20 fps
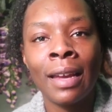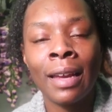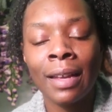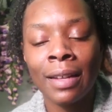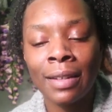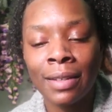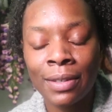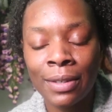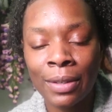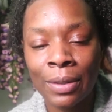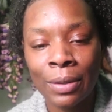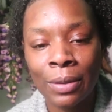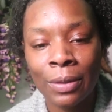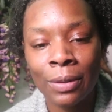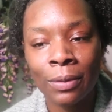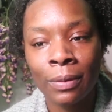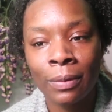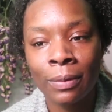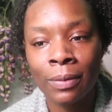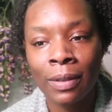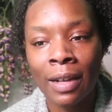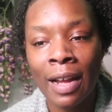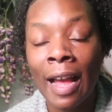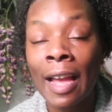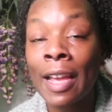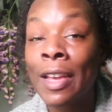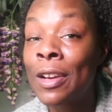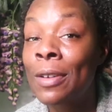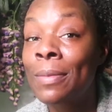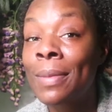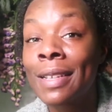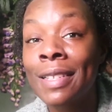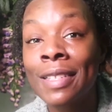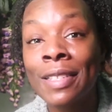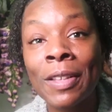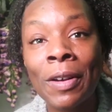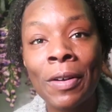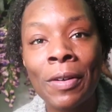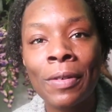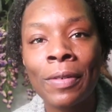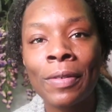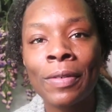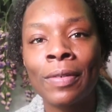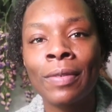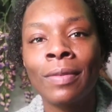until I heal myself,